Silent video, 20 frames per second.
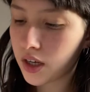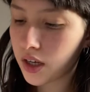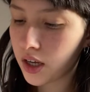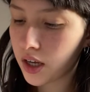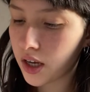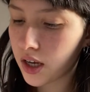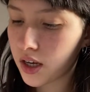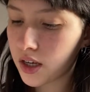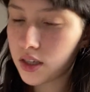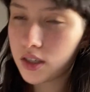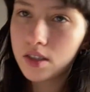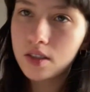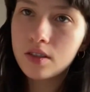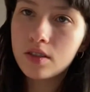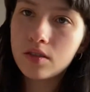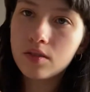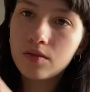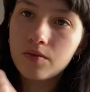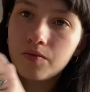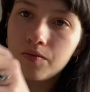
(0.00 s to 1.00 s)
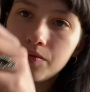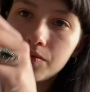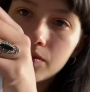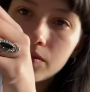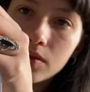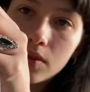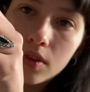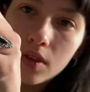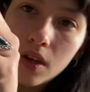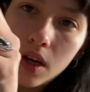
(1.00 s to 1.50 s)
And
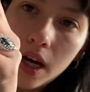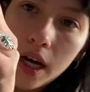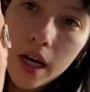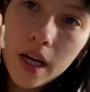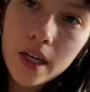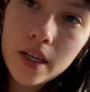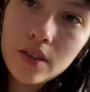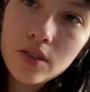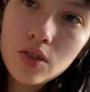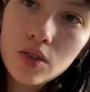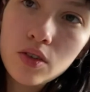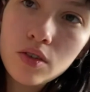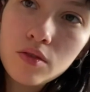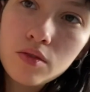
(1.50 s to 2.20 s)
I sort of,